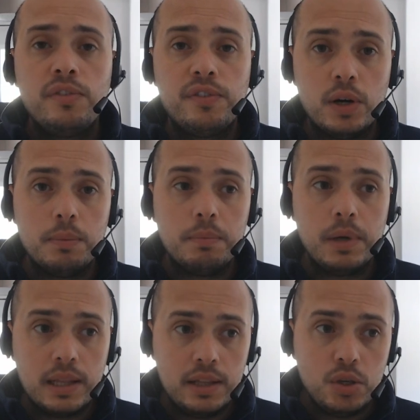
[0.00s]
from
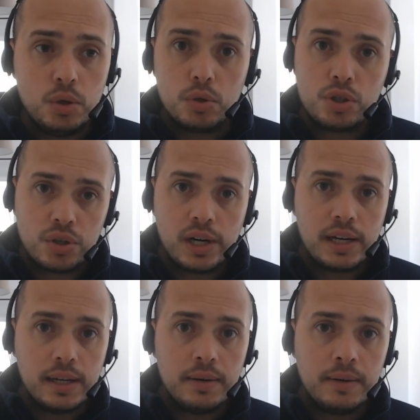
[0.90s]
your
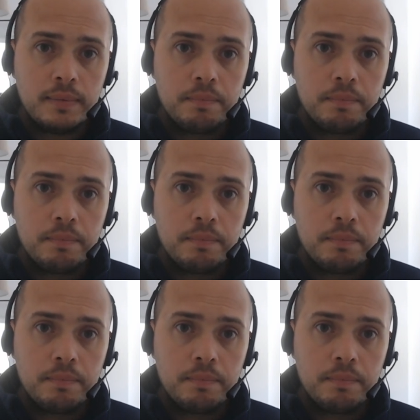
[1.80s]
training,